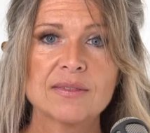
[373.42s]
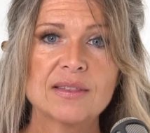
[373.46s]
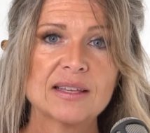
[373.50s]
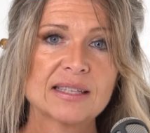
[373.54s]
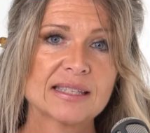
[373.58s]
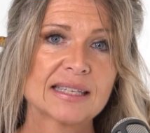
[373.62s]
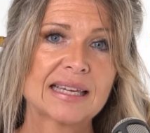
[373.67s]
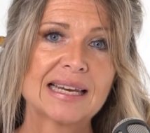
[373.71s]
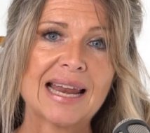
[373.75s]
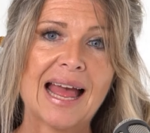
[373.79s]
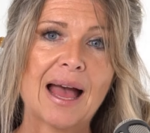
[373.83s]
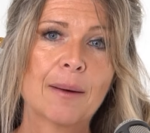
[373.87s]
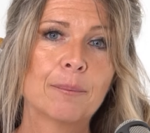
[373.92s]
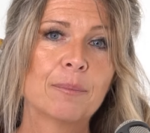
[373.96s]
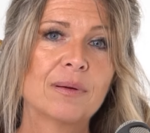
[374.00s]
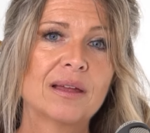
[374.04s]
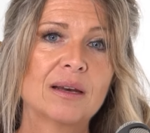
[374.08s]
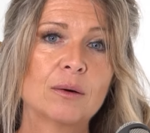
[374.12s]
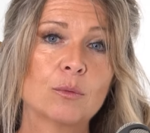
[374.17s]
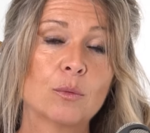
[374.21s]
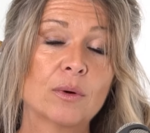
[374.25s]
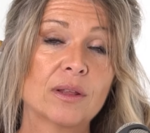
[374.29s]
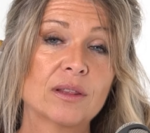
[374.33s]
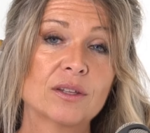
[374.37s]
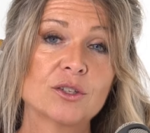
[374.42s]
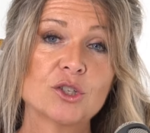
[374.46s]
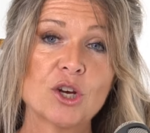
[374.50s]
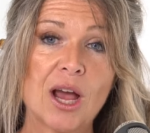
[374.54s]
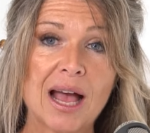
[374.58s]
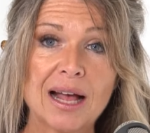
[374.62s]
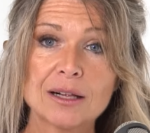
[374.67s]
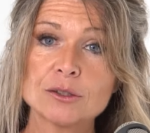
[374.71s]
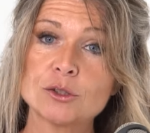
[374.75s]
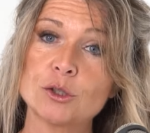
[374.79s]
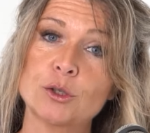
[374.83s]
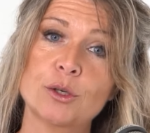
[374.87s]
this can happen with
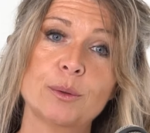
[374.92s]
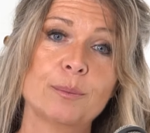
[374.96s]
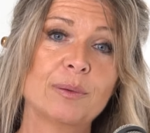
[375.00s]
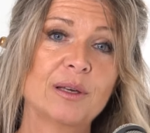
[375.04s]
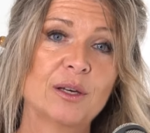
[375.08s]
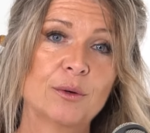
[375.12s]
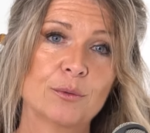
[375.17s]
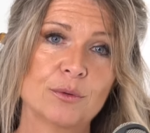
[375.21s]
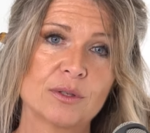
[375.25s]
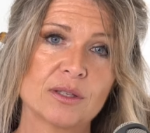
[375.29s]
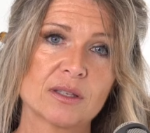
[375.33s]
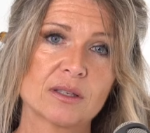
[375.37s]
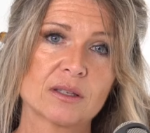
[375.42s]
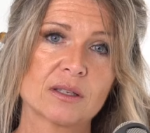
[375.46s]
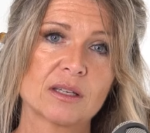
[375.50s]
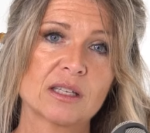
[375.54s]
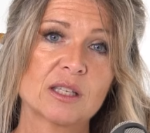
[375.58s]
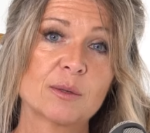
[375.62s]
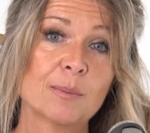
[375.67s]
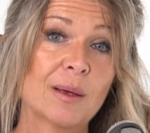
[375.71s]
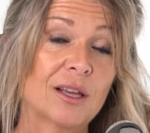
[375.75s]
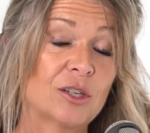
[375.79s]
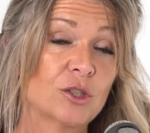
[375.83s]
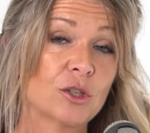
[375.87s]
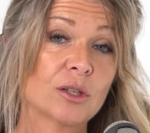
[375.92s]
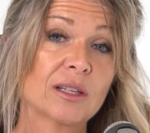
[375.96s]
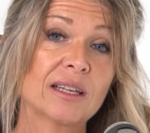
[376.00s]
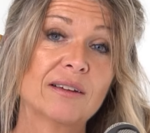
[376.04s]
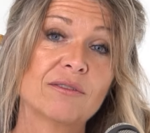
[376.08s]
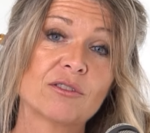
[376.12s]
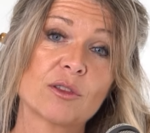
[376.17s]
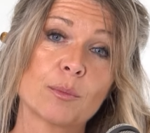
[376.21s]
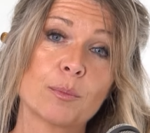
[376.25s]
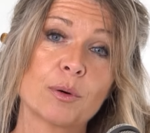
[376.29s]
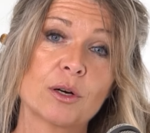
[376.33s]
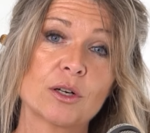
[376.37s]
childhood abuse, especially
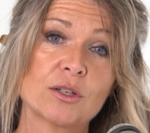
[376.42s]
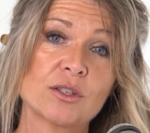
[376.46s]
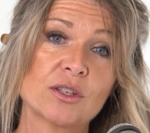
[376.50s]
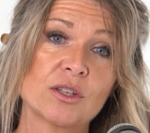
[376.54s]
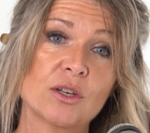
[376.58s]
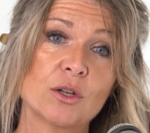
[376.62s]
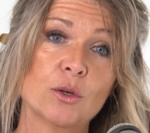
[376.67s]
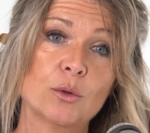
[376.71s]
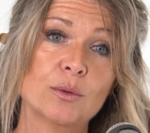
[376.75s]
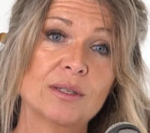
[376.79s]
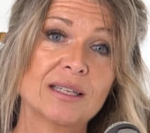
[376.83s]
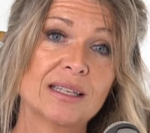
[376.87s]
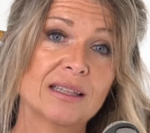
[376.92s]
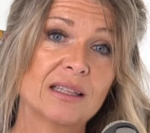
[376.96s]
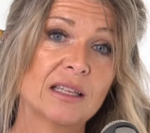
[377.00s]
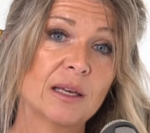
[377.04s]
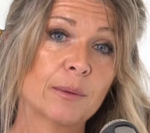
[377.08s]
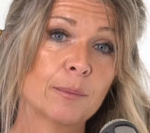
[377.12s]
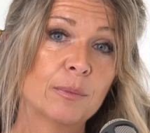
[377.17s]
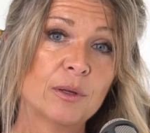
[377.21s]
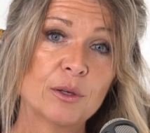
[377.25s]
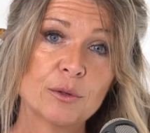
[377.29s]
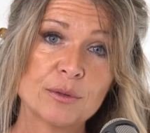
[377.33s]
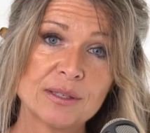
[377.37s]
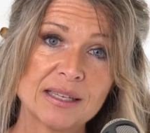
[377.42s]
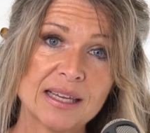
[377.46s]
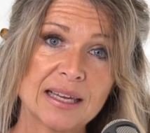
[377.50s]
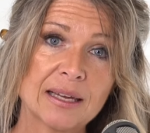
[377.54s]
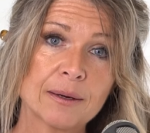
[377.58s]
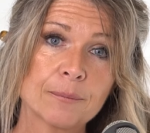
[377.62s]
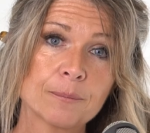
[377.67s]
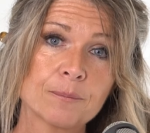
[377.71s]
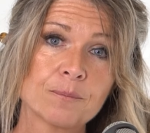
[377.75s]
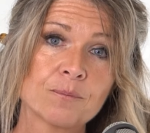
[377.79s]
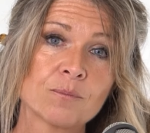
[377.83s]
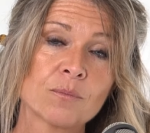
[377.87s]
if the person who did the
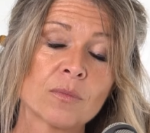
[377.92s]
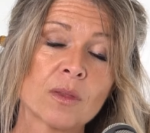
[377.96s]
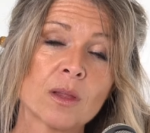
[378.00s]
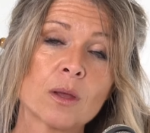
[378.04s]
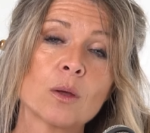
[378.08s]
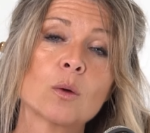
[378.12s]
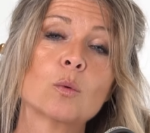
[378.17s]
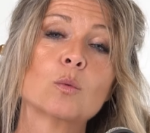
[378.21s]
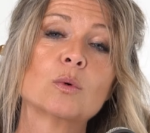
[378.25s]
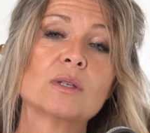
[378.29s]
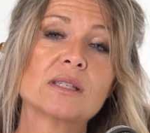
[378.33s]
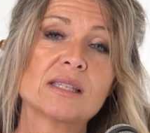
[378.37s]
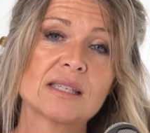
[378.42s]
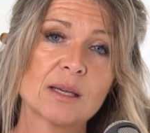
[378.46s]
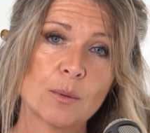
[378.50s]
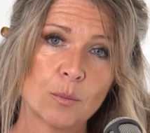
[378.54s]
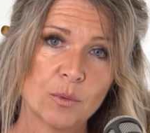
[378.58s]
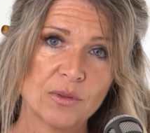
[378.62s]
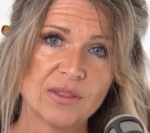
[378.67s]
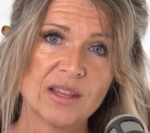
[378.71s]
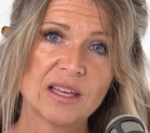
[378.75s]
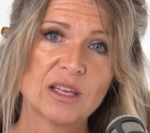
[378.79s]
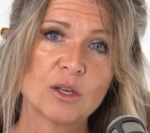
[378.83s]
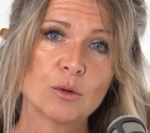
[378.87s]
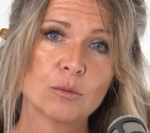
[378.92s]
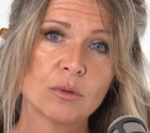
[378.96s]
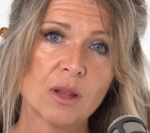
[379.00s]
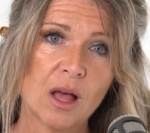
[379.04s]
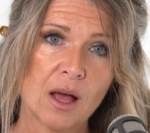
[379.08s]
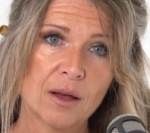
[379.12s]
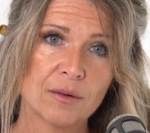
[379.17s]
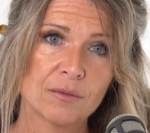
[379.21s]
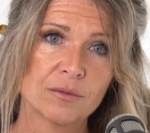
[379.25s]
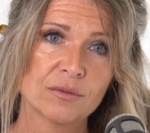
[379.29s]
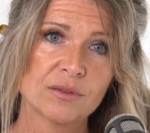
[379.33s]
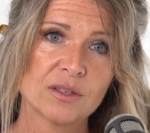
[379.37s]
abusing was someone that you
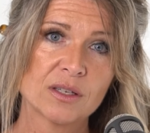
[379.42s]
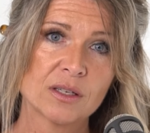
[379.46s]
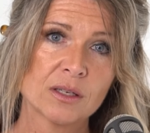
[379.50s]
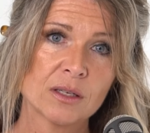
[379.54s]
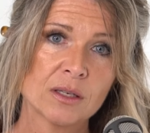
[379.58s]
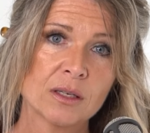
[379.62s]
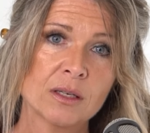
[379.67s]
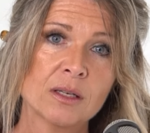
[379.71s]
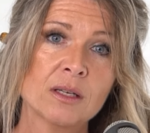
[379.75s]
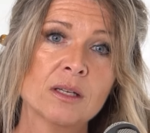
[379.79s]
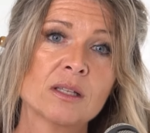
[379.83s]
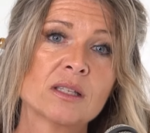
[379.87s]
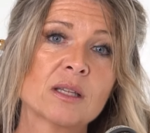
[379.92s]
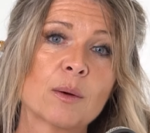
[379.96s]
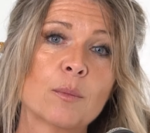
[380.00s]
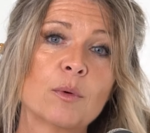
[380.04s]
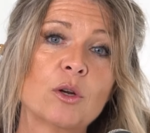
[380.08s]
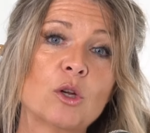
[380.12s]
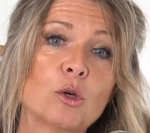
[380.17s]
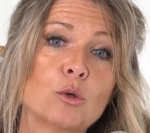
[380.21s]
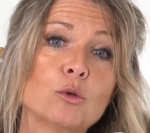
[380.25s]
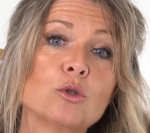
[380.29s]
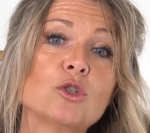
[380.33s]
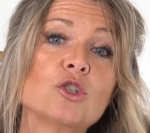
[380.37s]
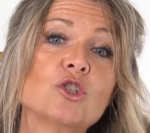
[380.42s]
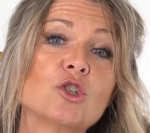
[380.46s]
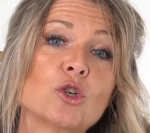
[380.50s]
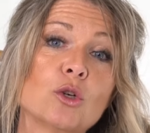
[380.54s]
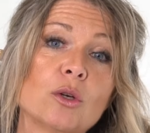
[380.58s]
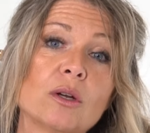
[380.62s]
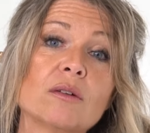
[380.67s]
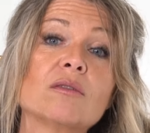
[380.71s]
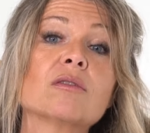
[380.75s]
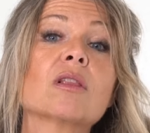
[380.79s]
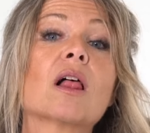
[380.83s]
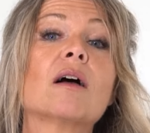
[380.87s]
loved, someone who
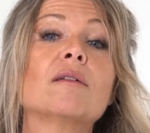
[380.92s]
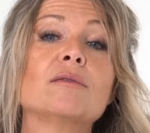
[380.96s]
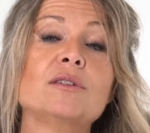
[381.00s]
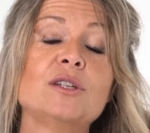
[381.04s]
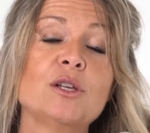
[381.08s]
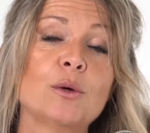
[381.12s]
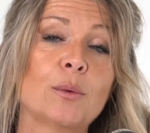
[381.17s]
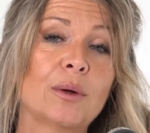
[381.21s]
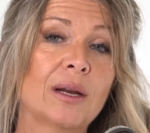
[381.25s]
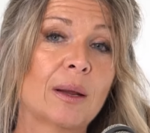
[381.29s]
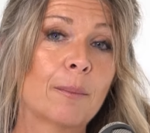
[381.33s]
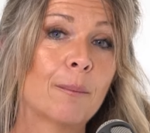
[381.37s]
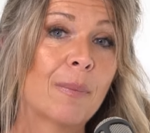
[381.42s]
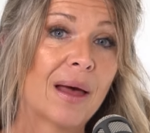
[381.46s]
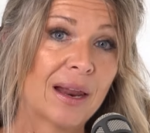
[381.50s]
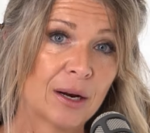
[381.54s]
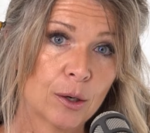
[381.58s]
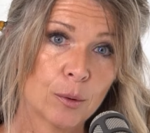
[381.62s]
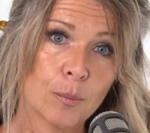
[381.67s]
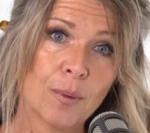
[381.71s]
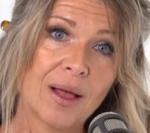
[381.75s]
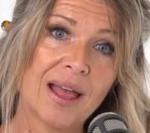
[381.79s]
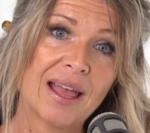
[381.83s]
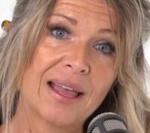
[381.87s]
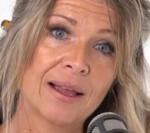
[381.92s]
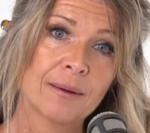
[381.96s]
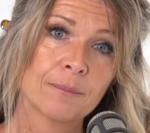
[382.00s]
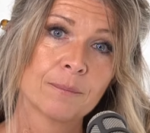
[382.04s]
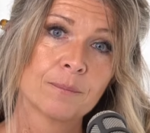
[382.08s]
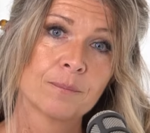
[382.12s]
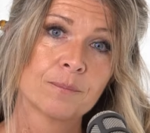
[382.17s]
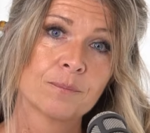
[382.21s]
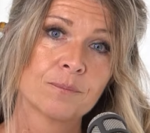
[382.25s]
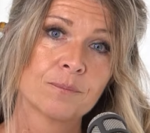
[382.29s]
should have loved you in a better way.